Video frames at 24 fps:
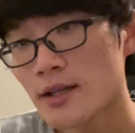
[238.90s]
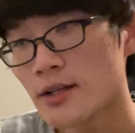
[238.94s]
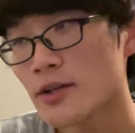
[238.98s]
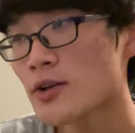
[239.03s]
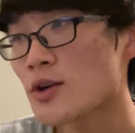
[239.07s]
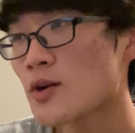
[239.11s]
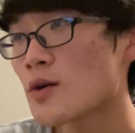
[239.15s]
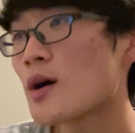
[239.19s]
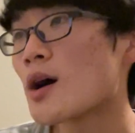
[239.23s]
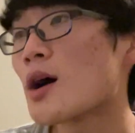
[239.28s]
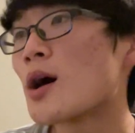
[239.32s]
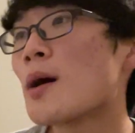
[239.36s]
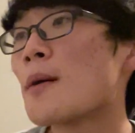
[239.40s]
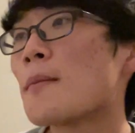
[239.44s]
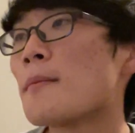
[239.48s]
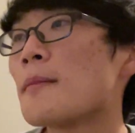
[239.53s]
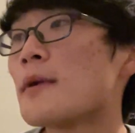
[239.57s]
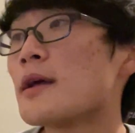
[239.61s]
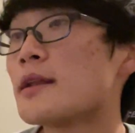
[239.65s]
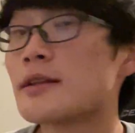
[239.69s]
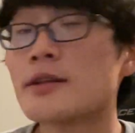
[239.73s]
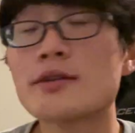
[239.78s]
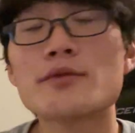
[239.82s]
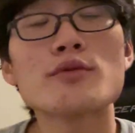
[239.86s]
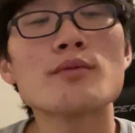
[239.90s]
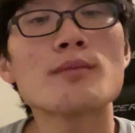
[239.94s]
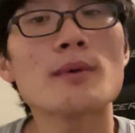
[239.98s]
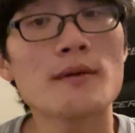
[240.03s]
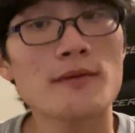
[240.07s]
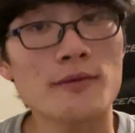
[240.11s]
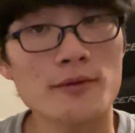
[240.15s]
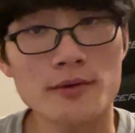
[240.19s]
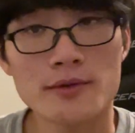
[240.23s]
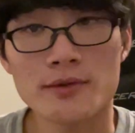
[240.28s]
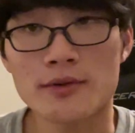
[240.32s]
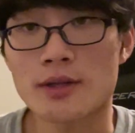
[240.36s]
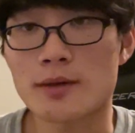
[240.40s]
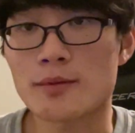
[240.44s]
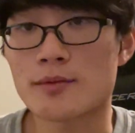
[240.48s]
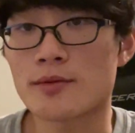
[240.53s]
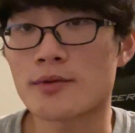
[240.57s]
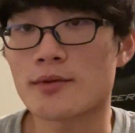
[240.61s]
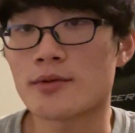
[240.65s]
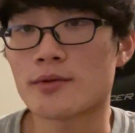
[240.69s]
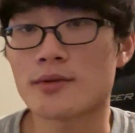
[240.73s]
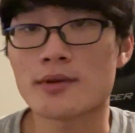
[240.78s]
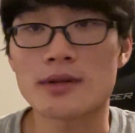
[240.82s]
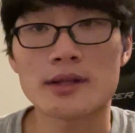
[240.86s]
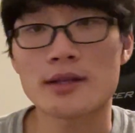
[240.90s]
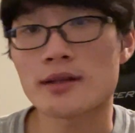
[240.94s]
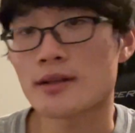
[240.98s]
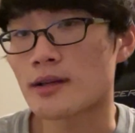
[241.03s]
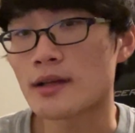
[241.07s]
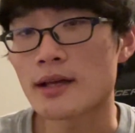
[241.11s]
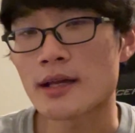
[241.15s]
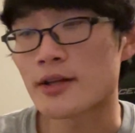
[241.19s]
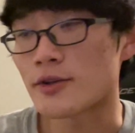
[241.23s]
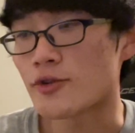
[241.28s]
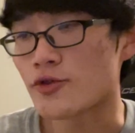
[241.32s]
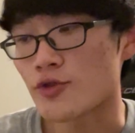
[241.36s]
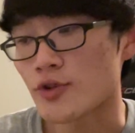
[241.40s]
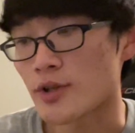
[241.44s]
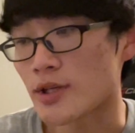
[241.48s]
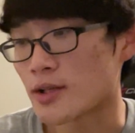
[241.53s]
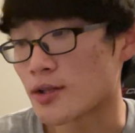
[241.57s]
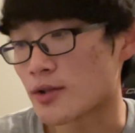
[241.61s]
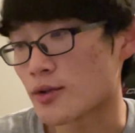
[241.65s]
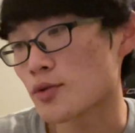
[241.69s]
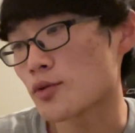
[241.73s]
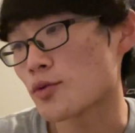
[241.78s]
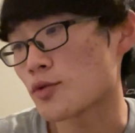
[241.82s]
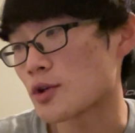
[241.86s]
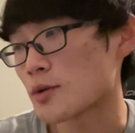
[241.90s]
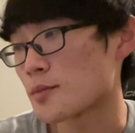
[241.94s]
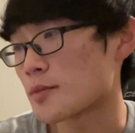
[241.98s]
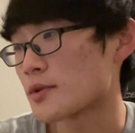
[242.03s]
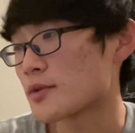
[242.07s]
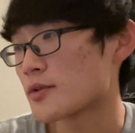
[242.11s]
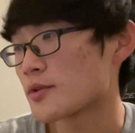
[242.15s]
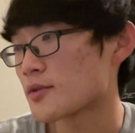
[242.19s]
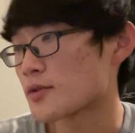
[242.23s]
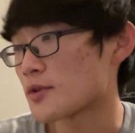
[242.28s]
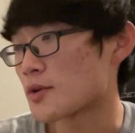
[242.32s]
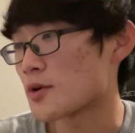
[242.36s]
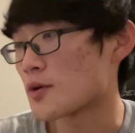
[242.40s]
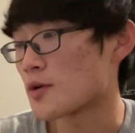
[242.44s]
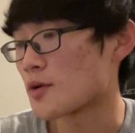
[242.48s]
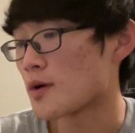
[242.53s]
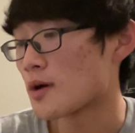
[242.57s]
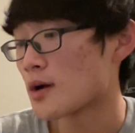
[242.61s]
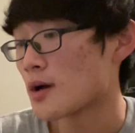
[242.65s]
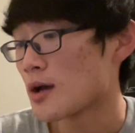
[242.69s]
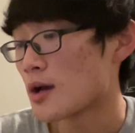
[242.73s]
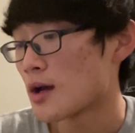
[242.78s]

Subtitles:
this was my first ever like entry in a tournament, so